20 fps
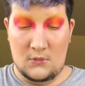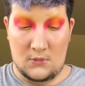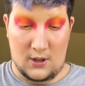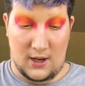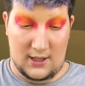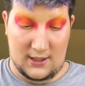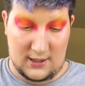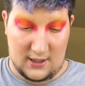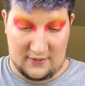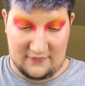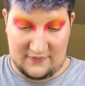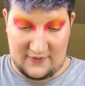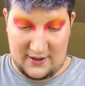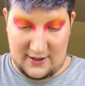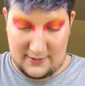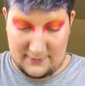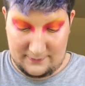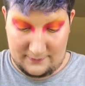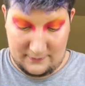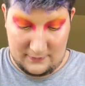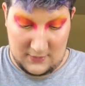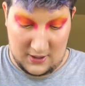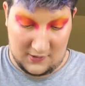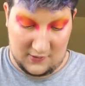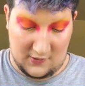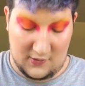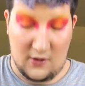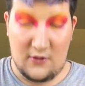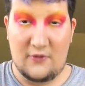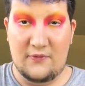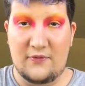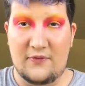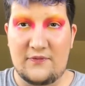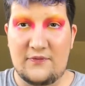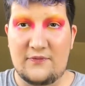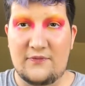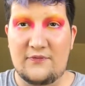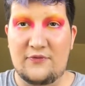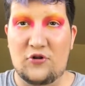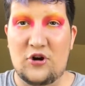I love that. It's so
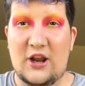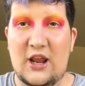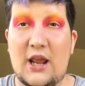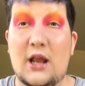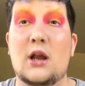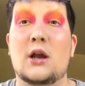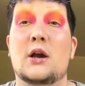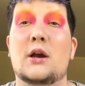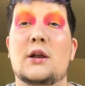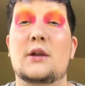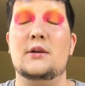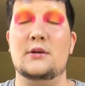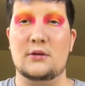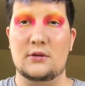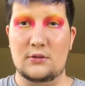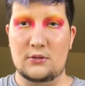freaking good.